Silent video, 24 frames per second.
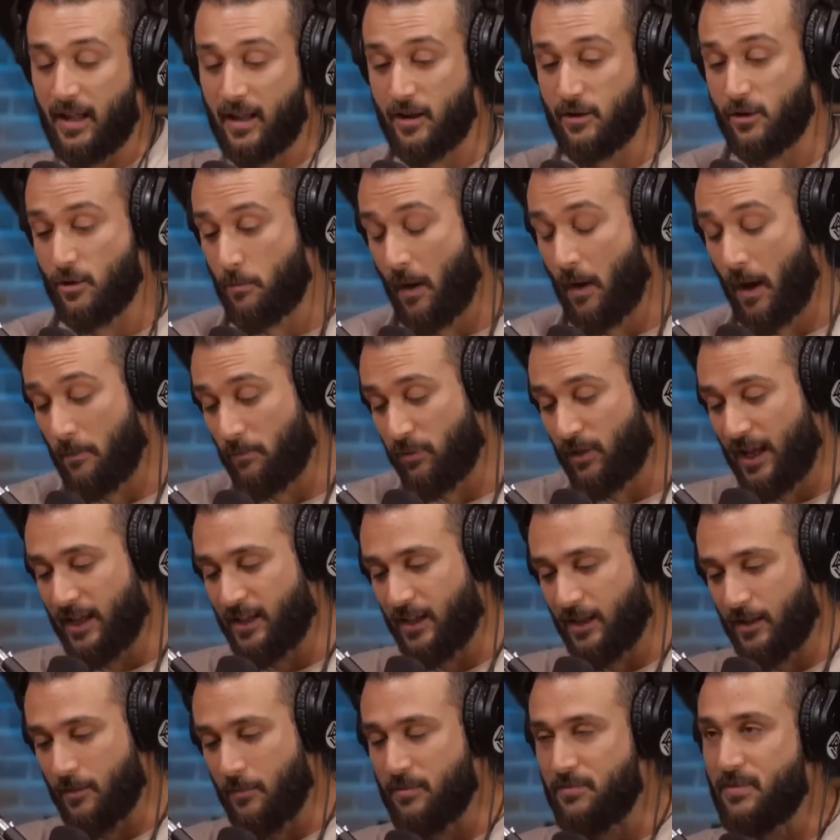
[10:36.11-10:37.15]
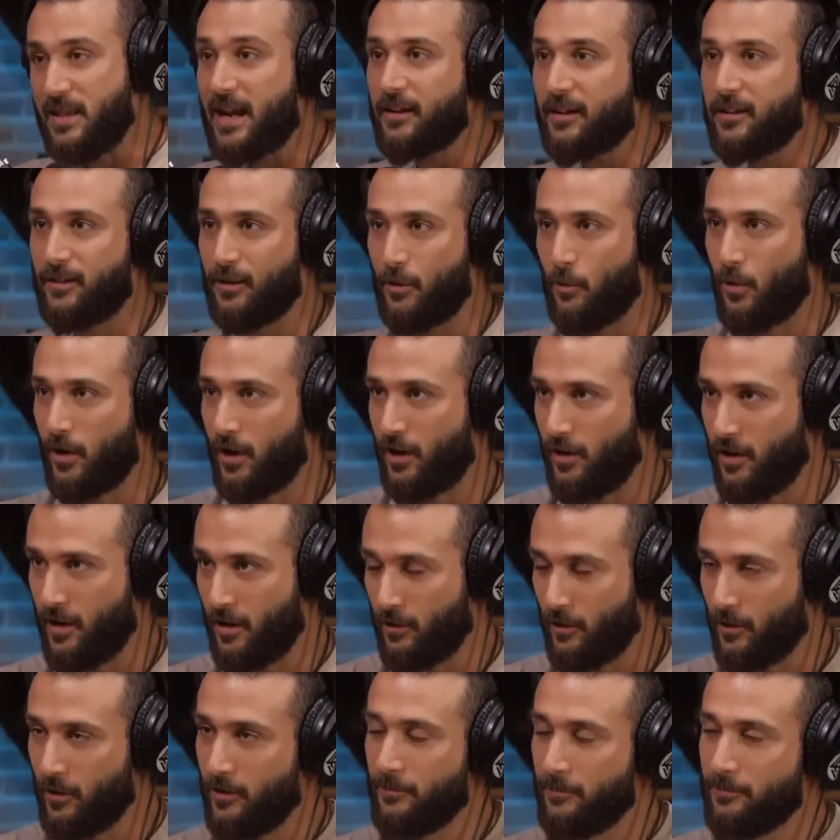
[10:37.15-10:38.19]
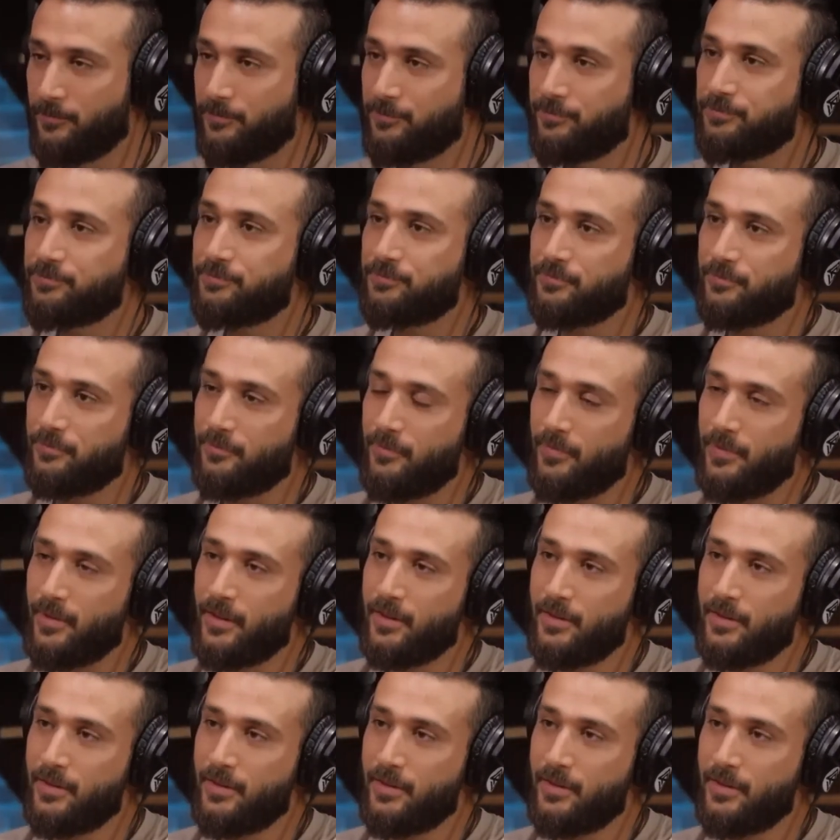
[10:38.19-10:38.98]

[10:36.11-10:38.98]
and then you, by planting them next to one another. That's cool.